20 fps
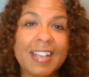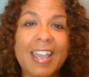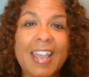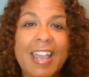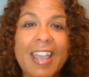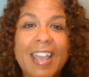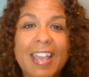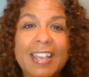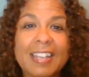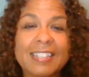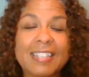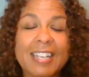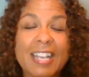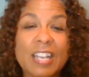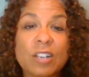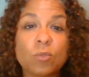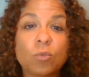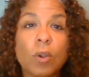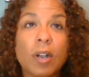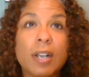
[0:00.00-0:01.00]
And
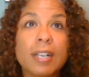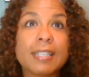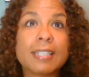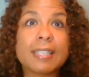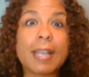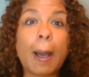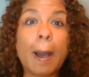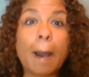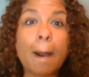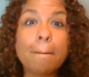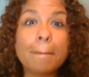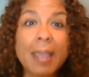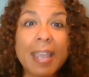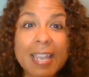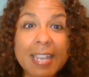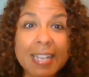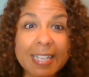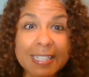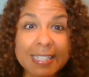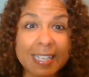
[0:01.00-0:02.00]
it was
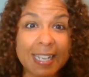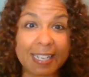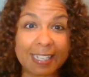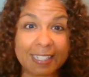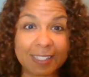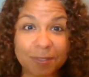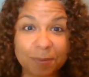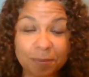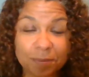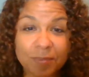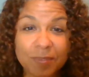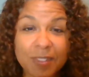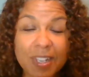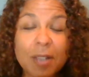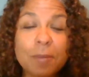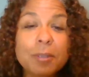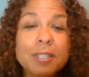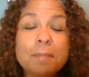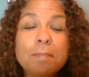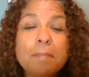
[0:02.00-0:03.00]
amazing.
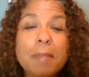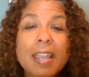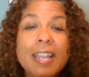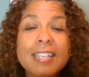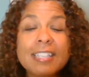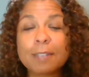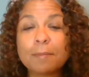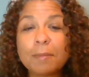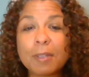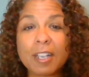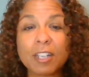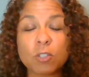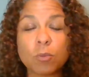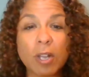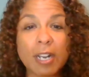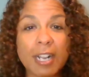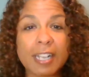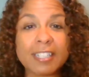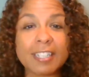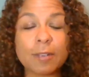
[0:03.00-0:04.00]
It was amazing because
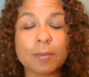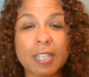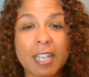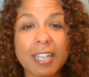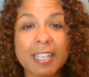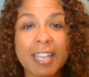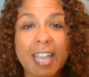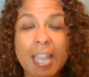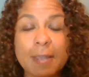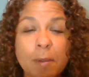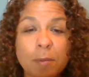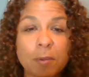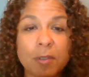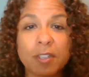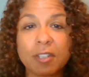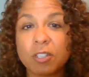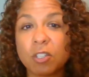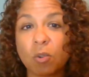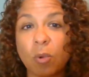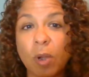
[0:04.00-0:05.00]
what I did was I came up with
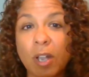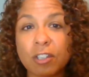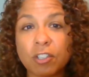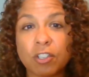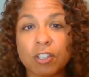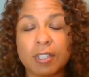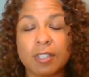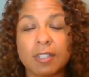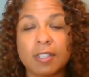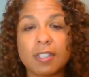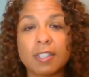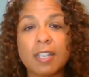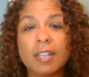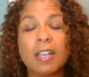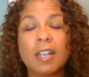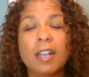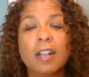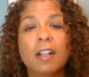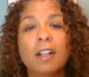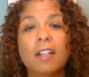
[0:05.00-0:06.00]
these questions
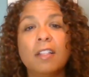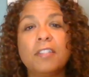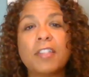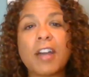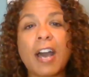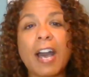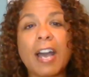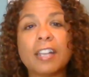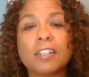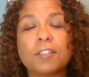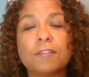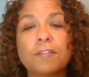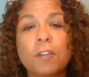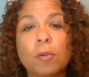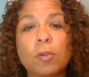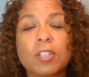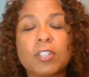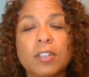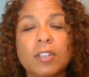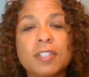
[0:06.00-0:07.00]
that
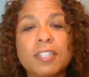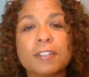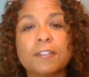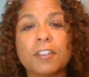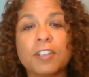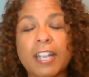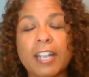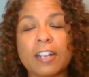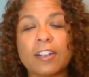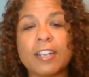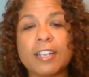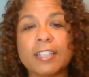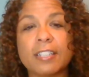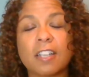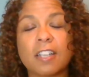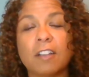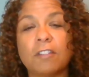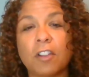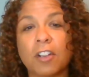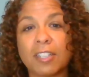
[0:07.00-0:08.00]
focus on different areas
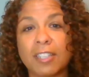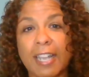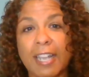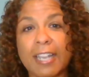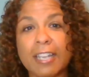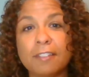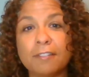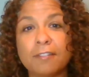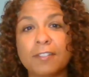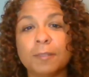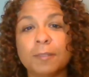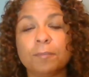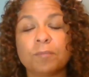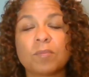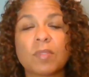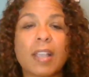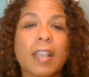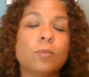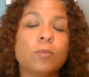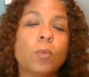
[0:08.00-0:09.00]
of our life.
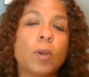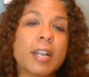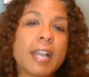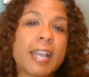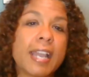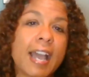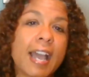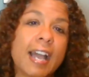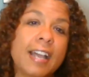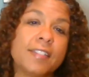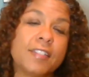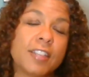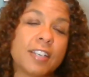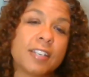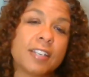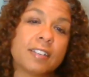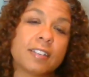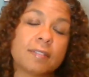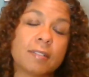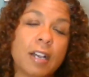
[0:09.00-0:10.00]
And what I had
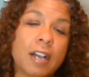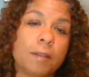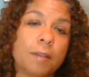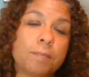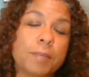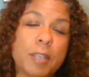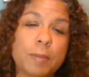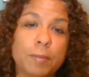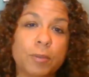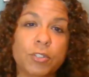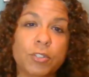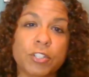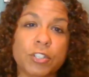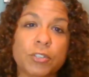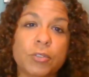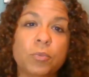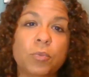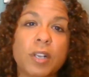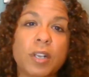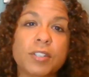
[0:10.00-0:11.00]
the people
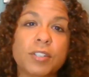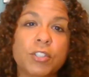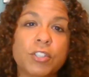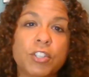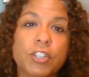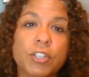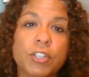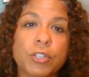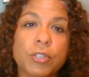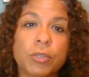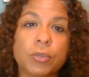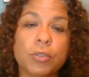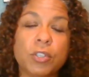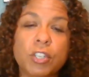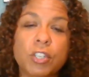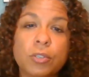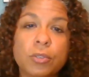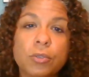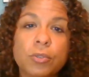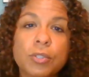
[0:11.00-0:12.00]
do was to
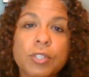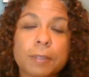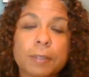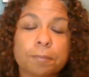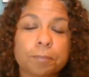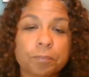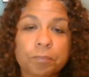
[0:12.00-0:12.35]
use